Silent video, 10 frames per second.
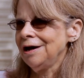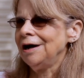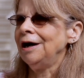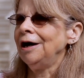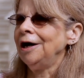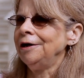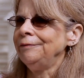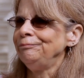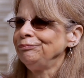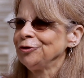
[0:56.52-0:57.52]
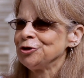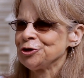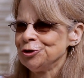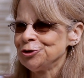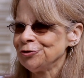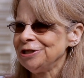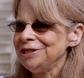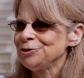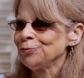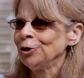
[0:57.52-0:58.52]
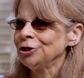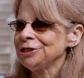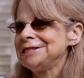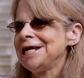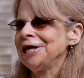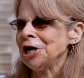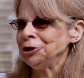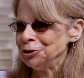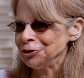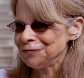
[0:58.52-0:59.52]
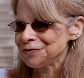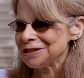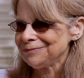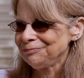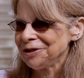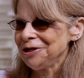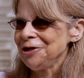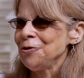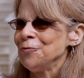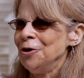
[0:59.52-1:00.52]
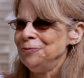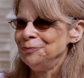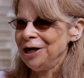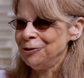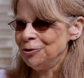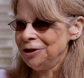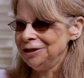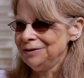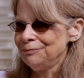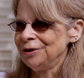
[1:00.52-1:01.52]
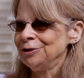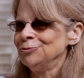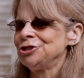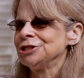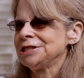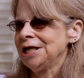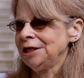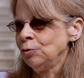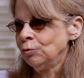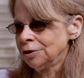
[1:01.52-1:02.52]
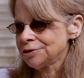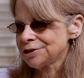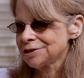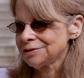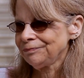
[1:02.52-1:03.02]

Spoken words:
The surgeries were to take out nerves, one by one, but it was just getting worse.